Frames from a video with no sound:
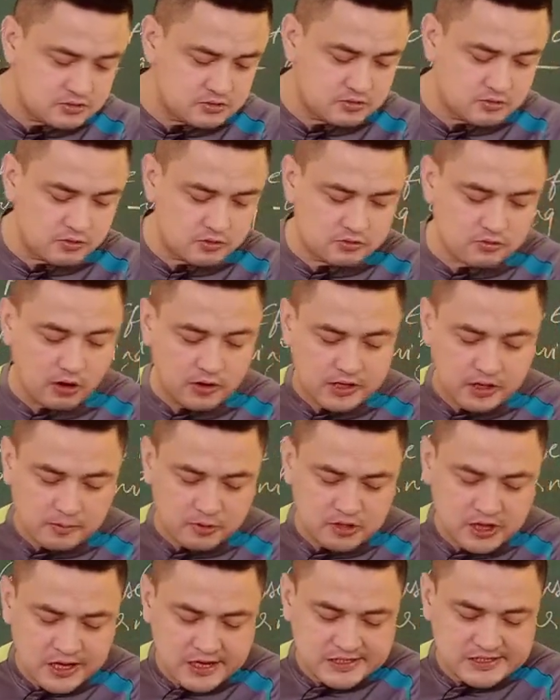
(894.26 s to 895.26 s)
talking
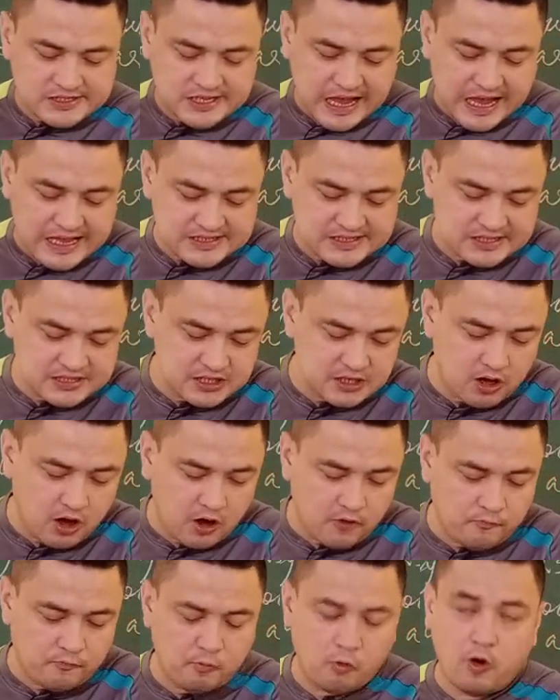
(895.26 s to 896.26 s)
about scarcity
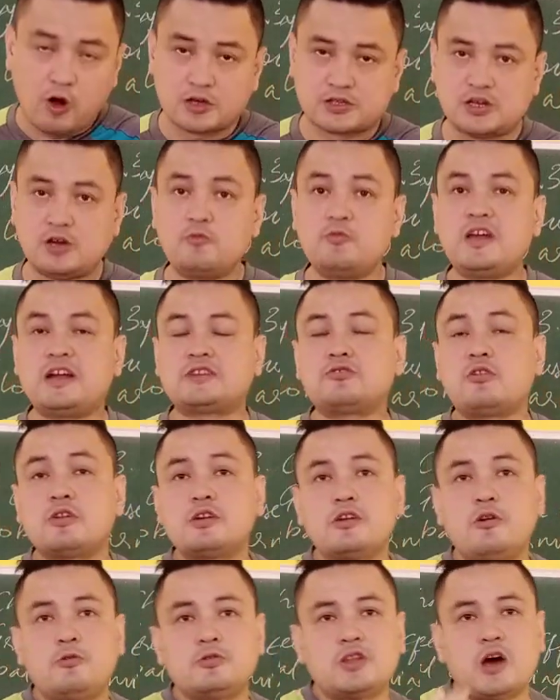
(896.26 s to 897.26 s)
of water, we are talking
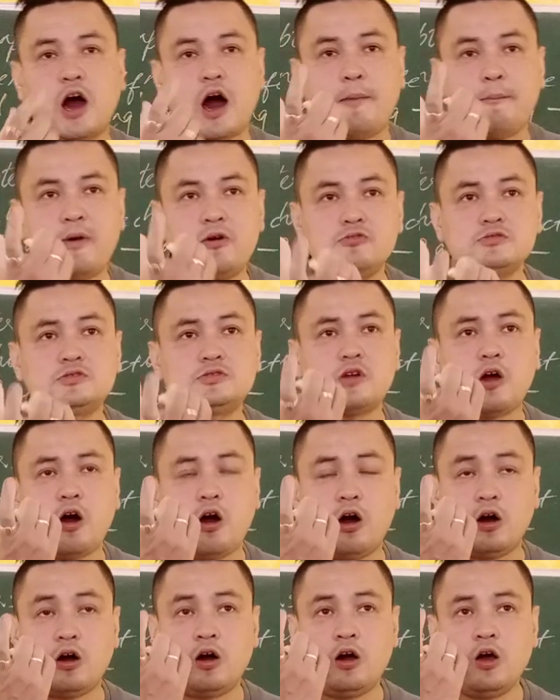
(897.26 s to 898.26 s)
about the amount
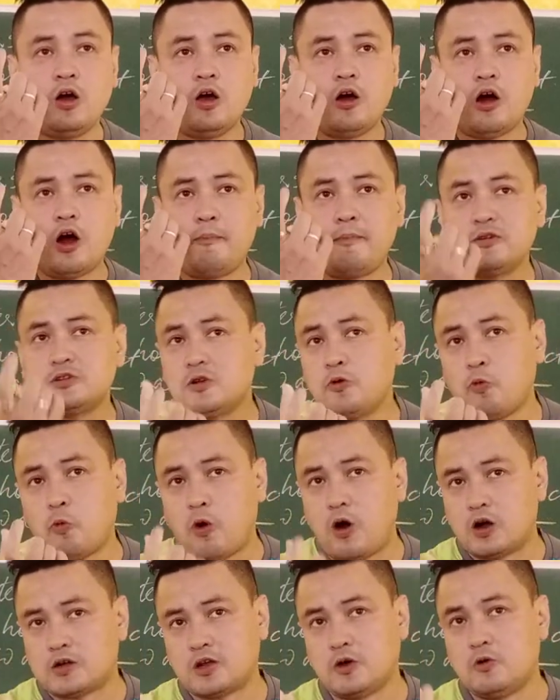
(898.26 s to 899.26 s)
or amount of
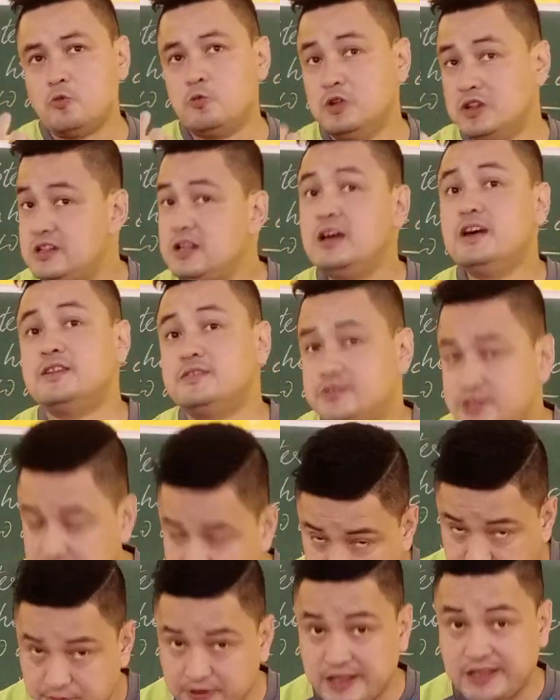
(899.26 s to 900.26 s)
water will
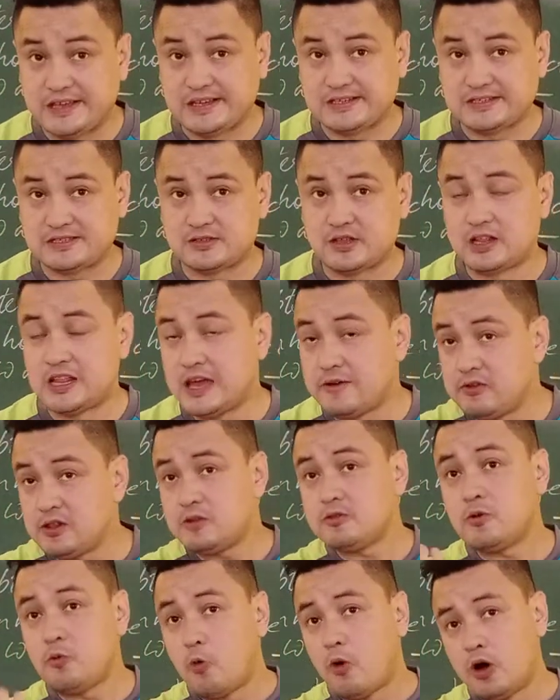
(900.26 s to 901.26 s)
decrease. The level of
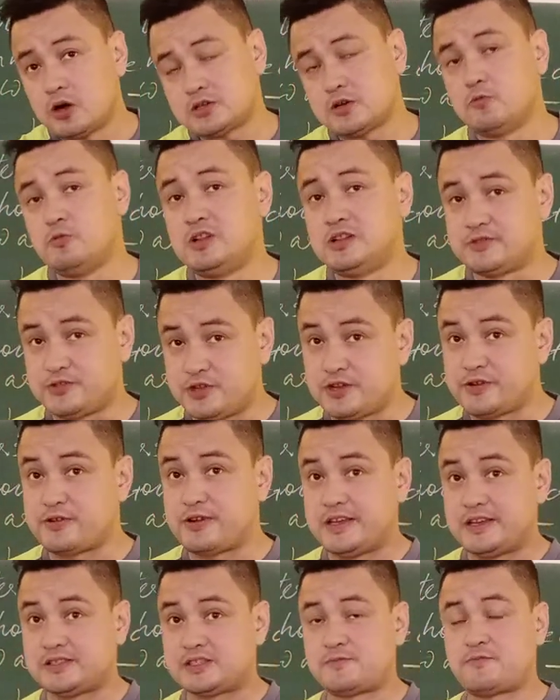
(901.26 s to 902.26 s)
the water will
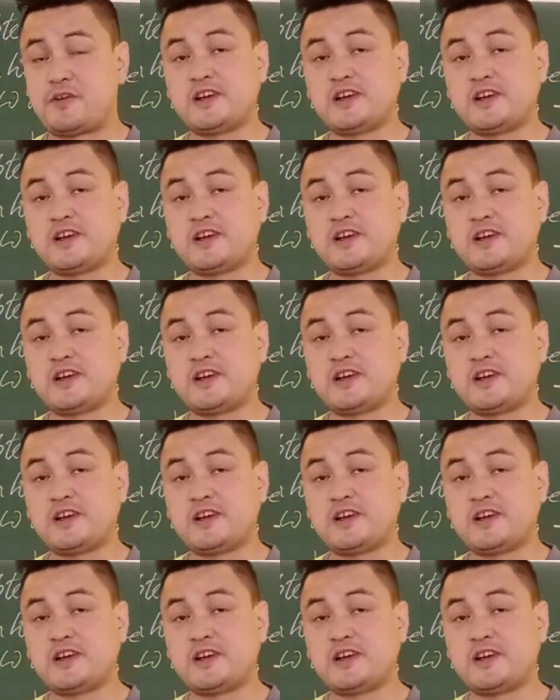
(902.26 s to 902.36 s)
decrease. Fresh